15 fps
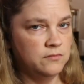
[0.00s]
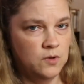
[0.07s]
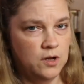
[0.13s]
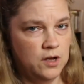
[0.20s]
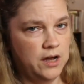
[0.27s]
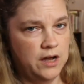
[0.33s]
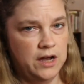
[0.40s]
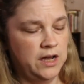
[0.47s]

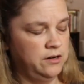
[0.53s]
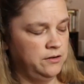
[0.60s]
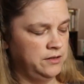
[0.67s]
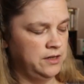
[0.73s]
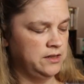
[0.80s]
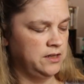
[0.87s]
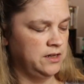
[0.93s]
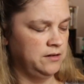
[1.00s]
I don't think
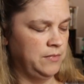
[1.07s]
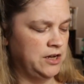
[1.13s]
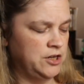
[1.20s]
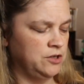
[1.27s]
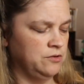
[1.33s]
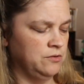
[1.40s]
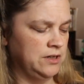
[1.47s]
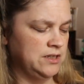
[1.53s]
that a magic
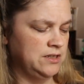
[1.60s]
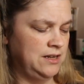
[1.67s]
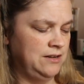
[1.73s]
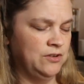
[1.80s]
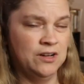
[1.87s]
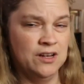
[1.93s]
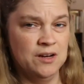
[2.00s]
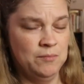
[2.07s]
ring is even
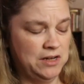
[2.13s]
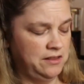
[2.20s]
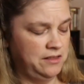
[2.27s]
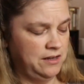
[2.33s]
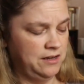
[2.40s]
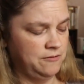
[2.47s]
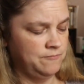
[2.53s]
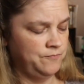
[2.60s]
going to be a
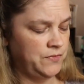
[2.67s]
thing.